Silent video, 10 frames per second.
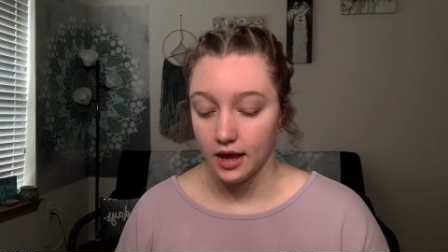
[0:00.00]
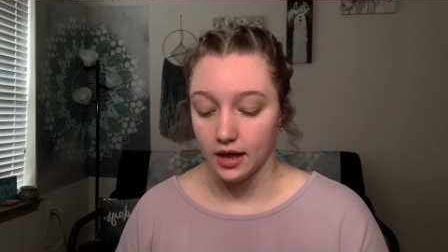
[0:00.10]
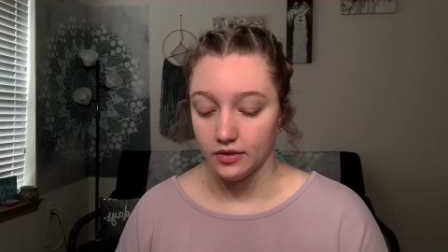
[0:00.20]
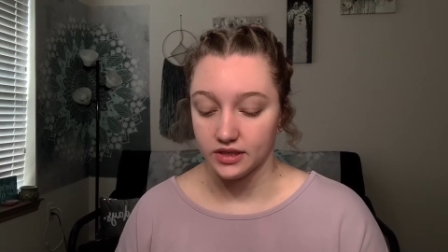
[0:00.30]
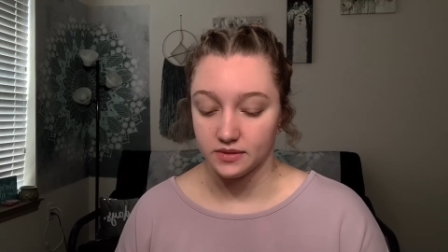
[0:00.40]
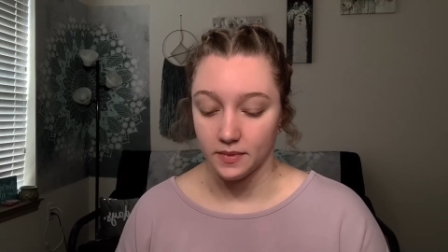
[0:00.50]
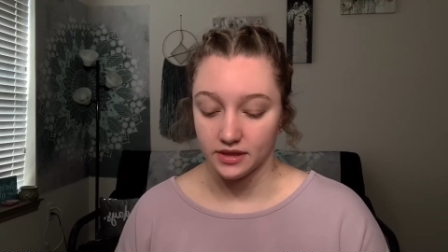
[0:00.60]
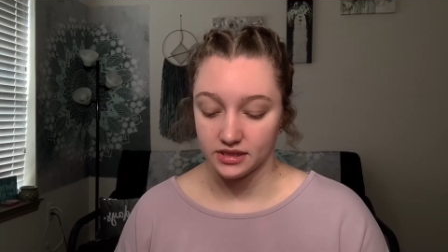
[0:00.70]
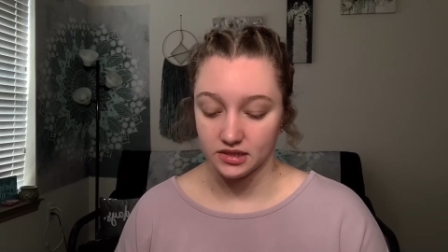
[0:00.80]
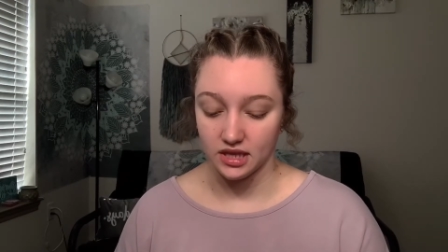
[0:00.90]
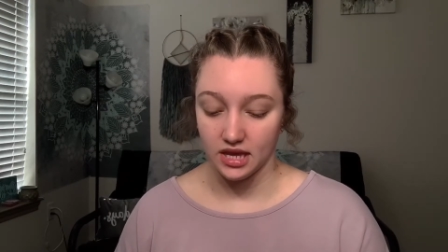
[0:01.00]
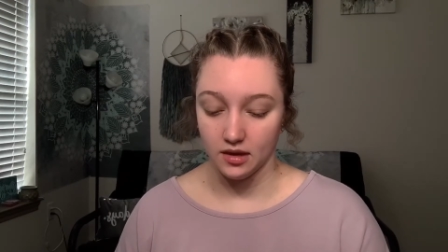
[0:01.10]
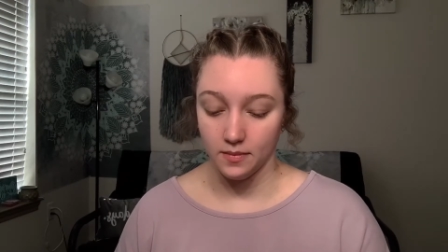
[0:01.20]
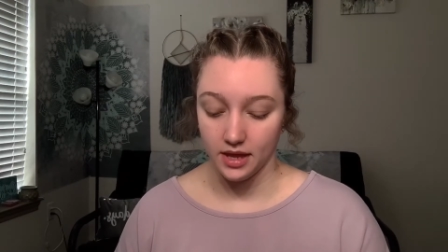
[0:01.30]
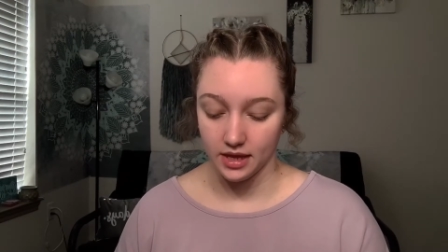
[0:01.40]
This month's
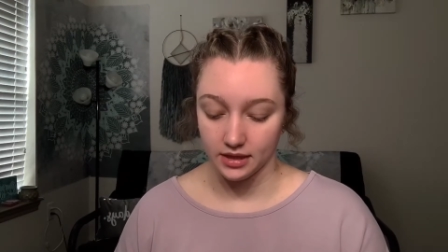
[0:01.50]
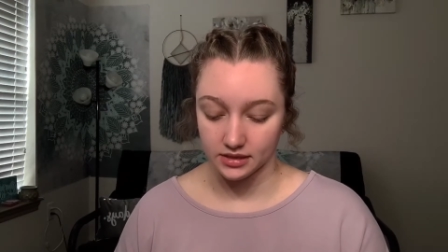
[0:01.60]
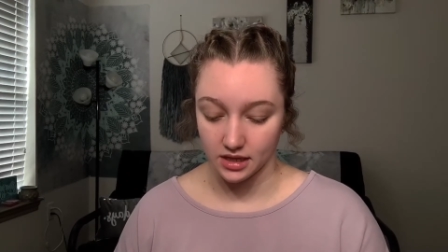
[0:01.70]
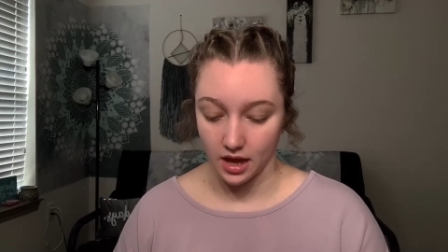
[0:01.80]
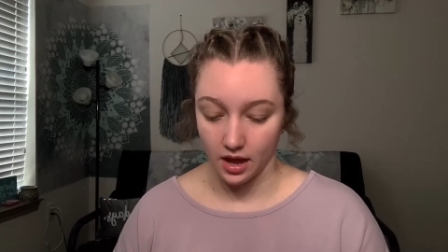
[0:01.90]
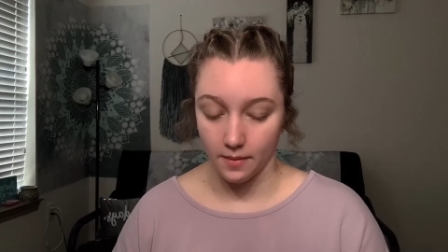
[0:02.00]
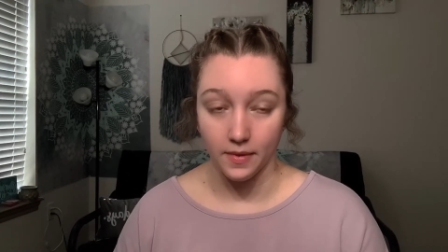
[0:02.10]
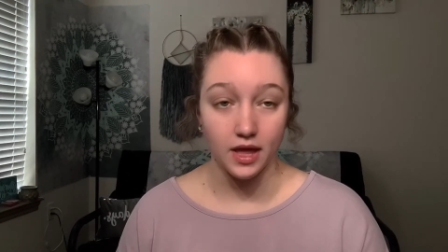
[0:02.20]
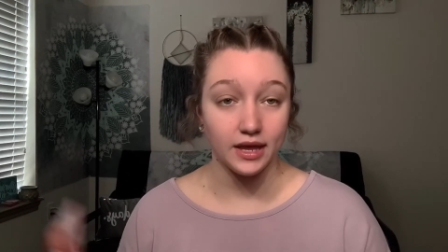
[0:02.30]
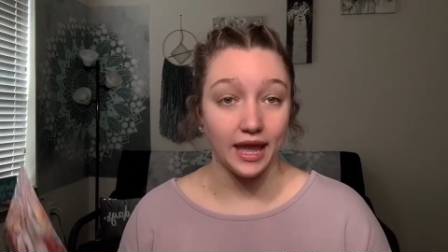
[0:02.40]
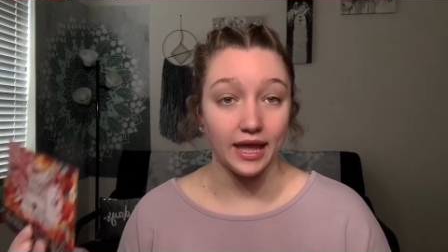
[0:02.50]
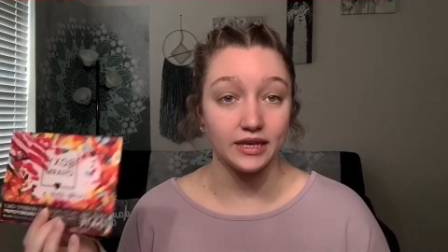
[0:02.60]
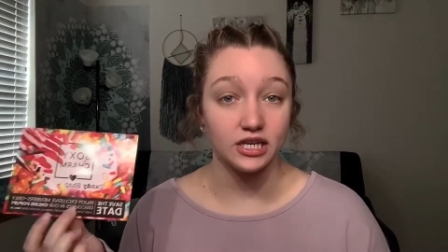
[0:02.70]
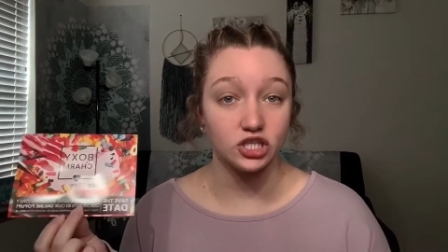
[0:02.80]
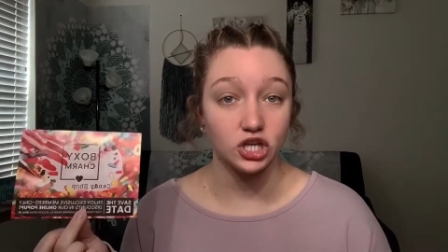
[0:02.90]
theme is
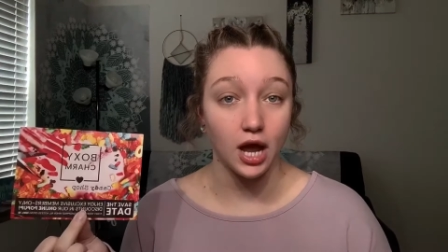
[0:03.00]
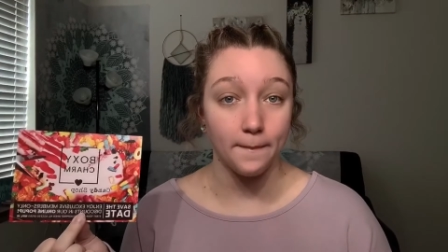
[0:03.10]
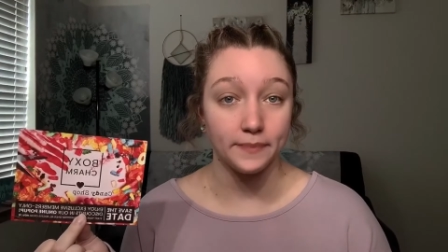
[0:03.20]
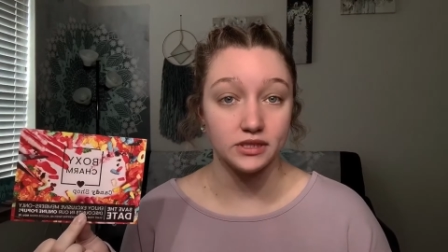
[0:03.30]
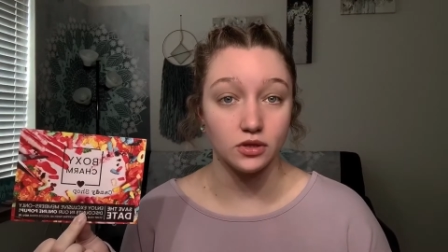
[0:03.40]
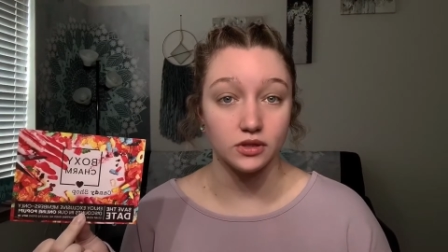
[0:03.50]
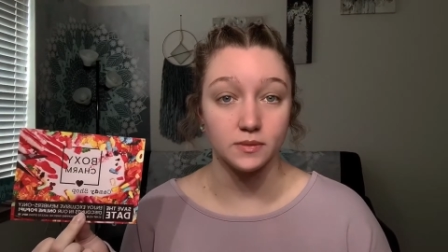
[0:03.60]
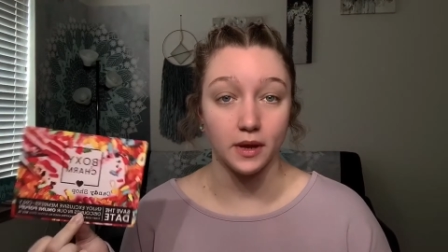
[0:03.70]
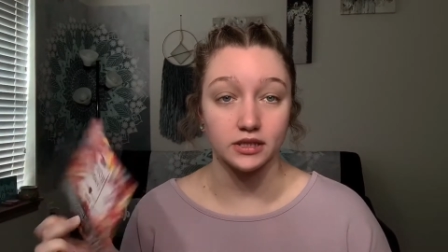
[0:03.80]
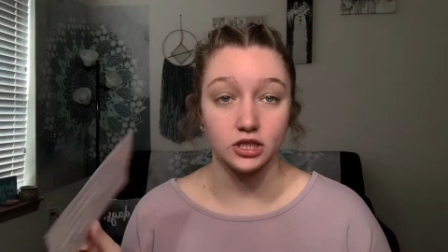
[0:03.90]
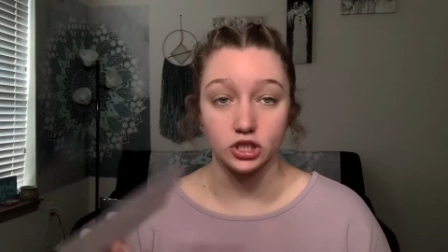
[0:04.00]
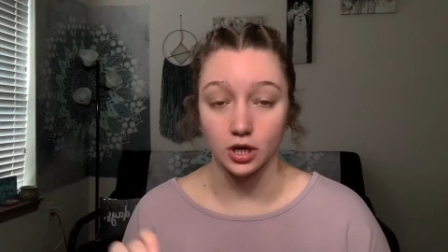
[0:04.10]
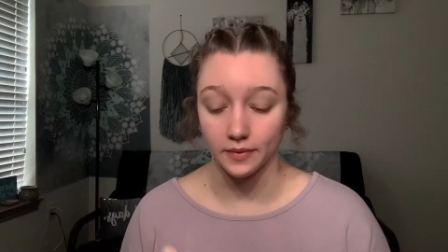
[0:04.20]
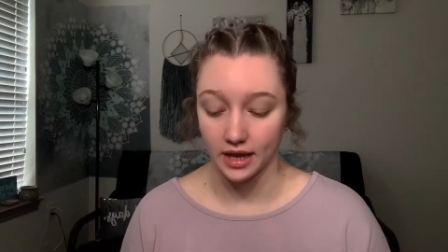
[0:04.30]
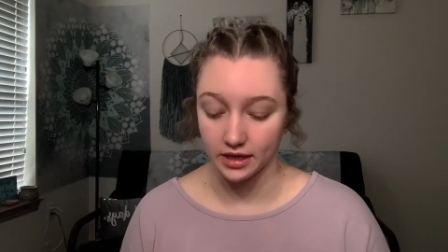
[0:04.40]
Candy Shop, so it's
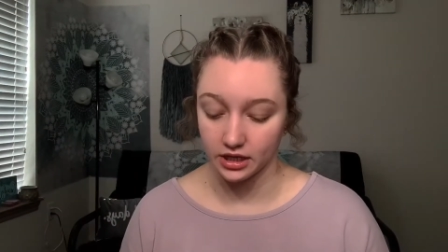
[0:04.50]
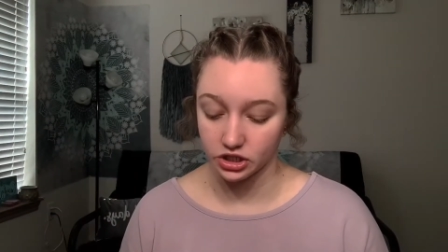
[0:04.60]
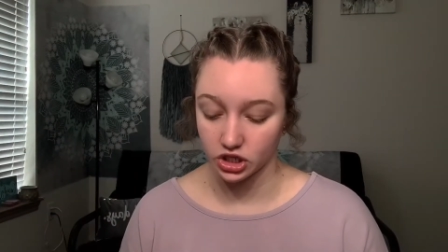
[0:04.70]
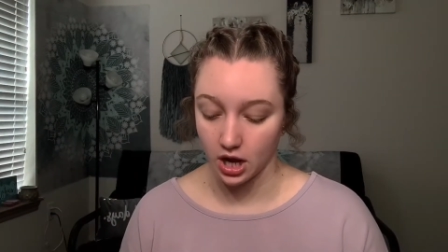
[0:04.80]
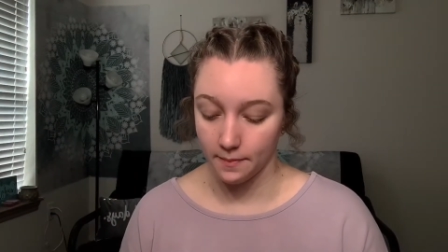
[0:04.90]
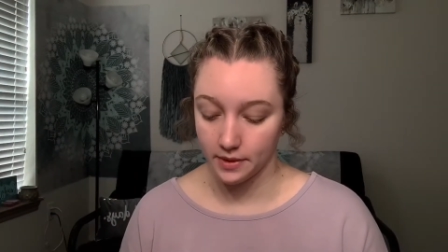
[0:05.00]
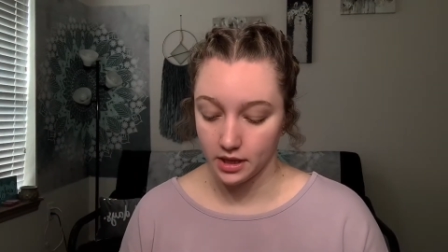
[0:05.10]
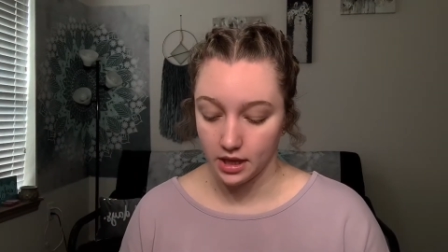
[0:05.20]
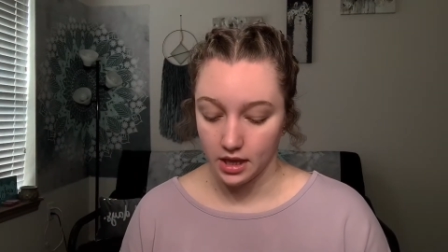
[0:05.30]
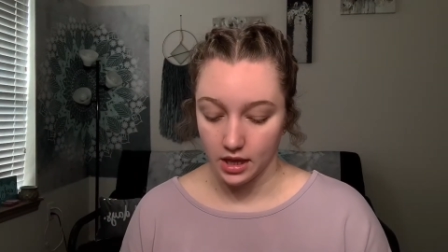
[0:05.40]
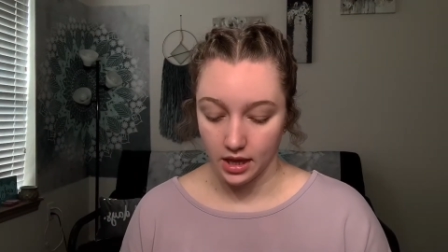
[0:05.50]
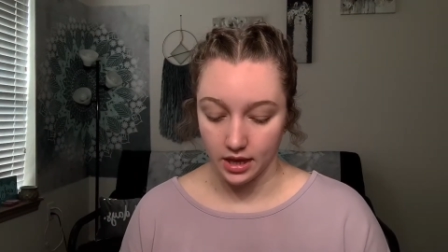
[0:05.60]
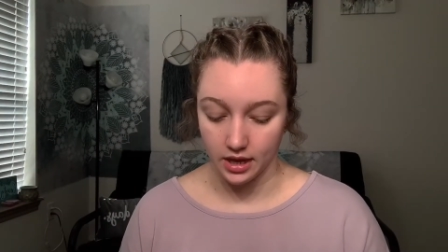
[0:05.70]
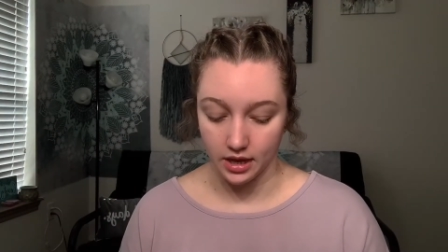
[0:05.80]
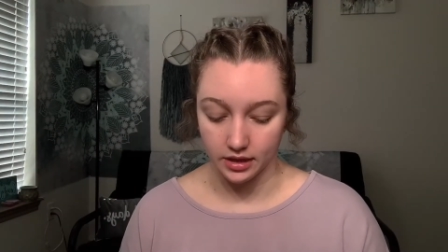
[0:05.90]
Boxycharm Candy Shop,
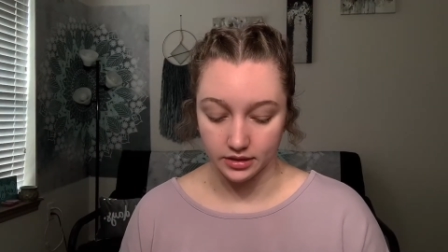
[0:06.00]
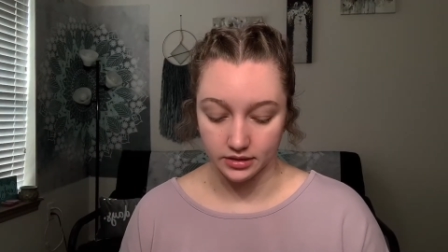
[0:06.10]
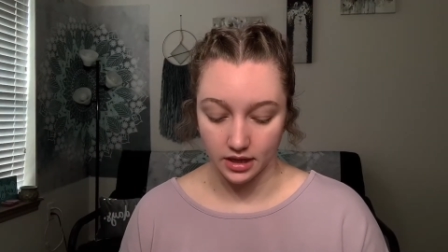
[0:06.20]
and